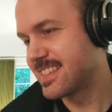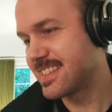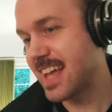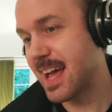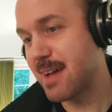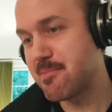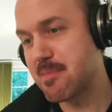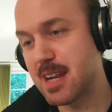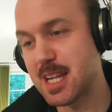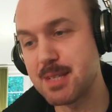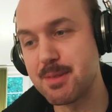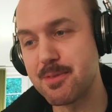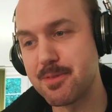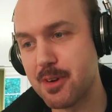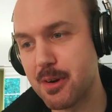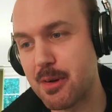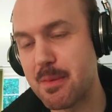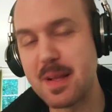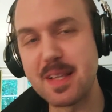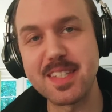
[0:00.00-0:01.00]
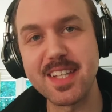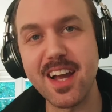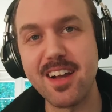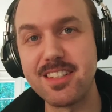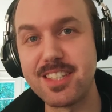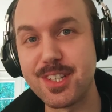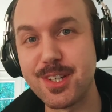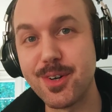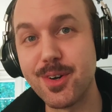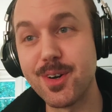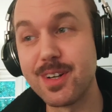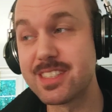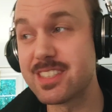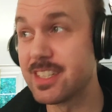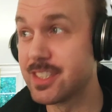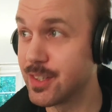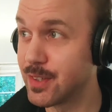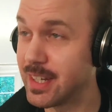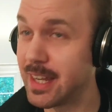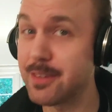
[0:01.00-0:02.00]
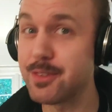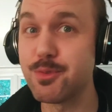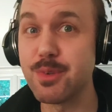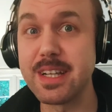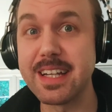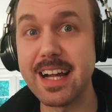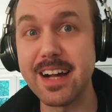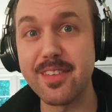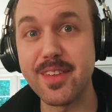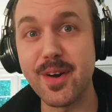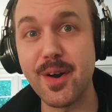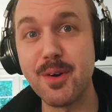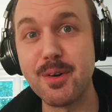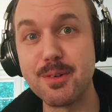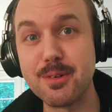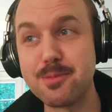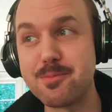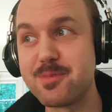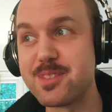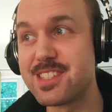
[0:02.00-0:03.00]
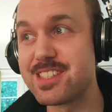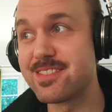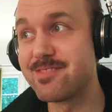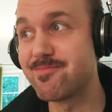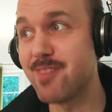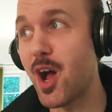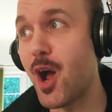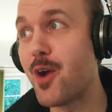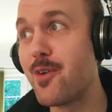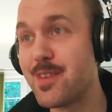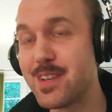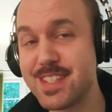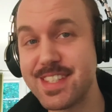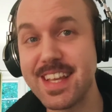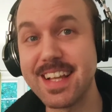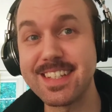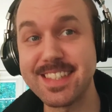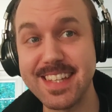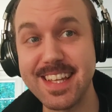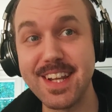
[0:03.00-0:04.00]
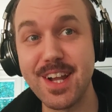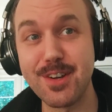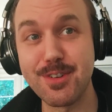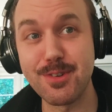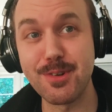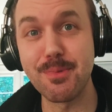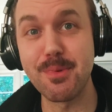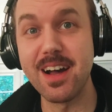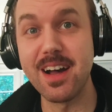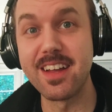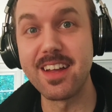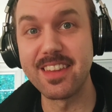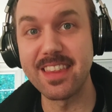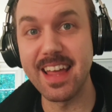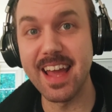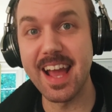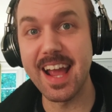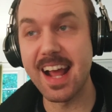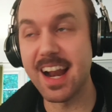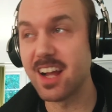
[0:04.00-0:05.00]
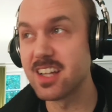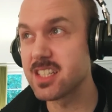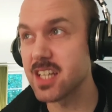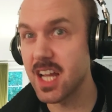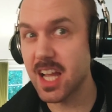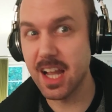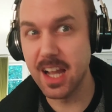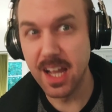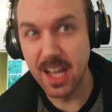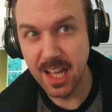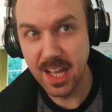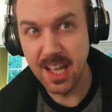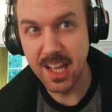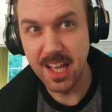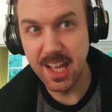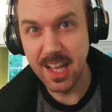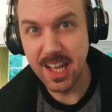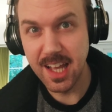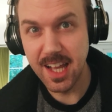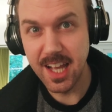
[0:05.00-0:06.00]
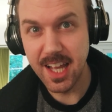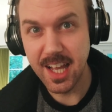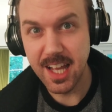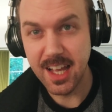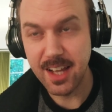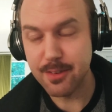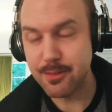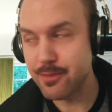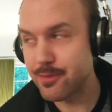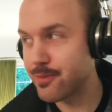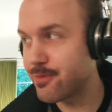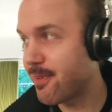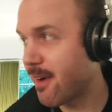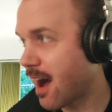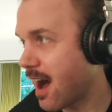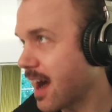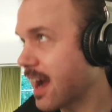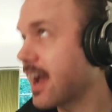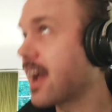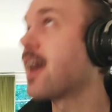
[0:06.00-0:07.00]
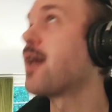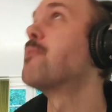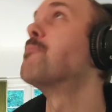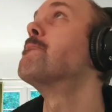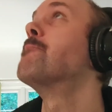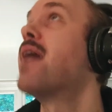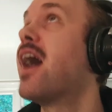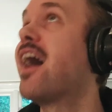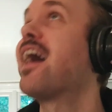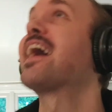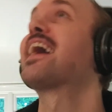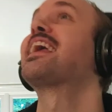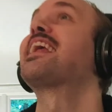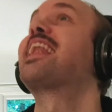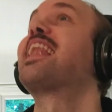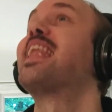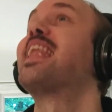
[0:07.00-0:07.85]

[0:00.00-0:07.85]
10 minutes before we meant to go into court, it's like, you're going to have to read out the whole over 1,600 word thing. And I was like, fuck my